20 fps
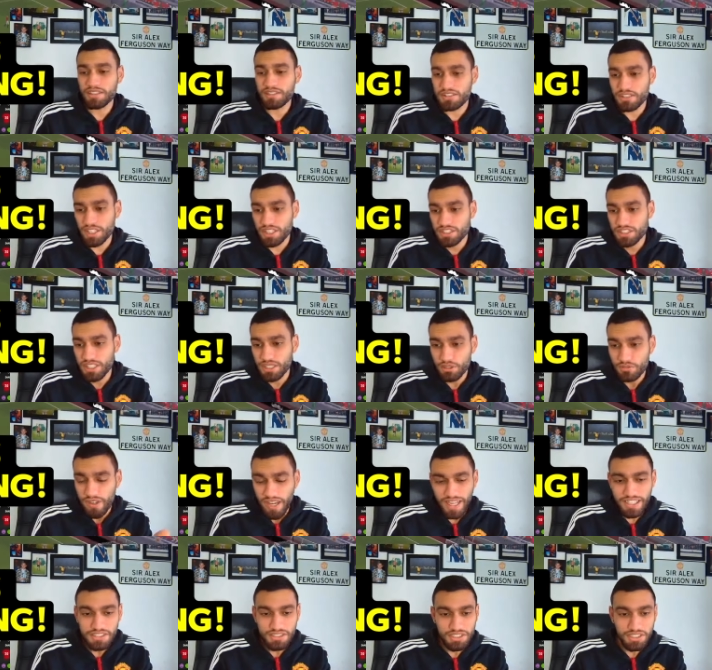Did I take off
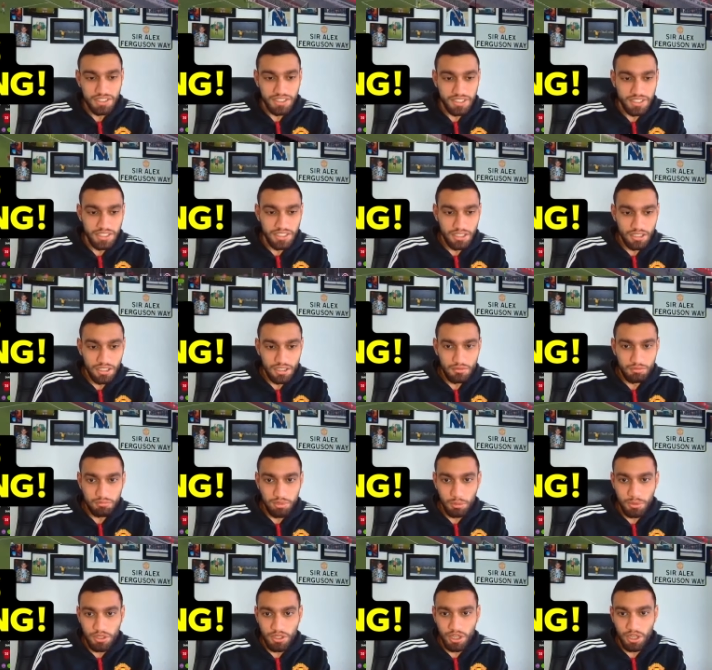Antony? But
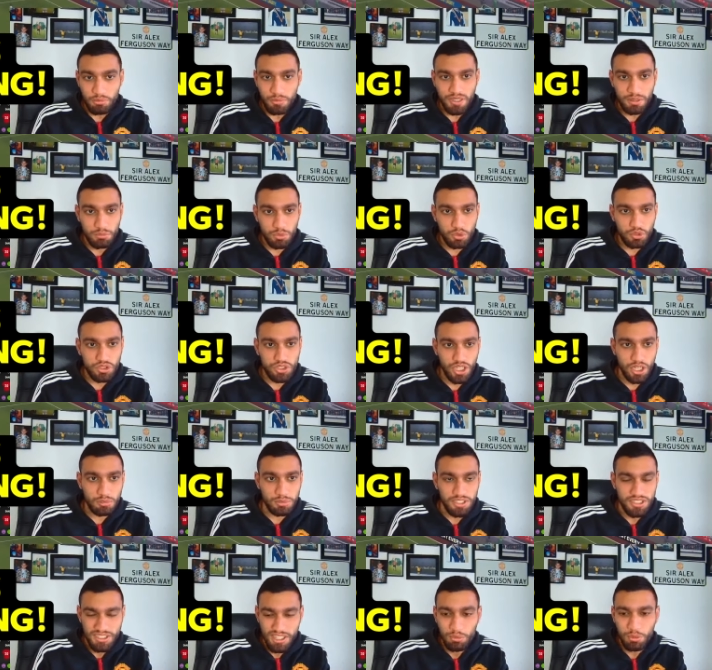we can't make more subs.
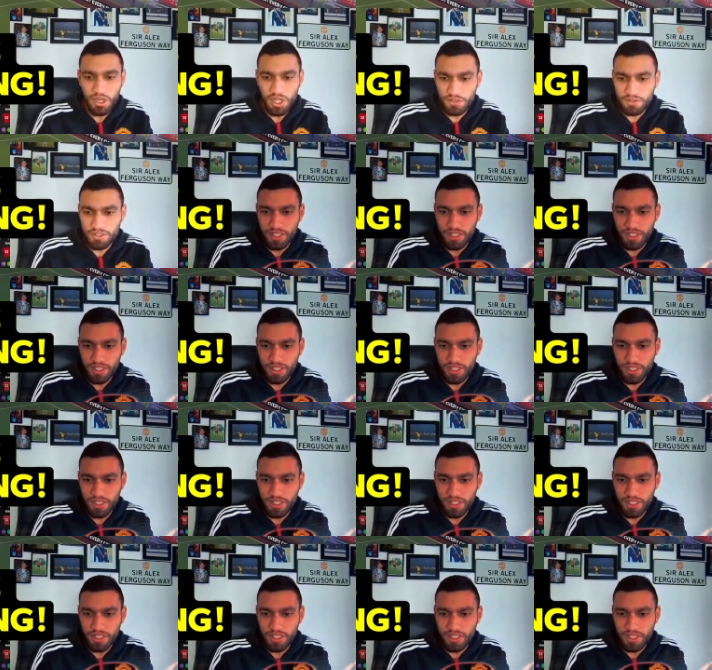Is that what I've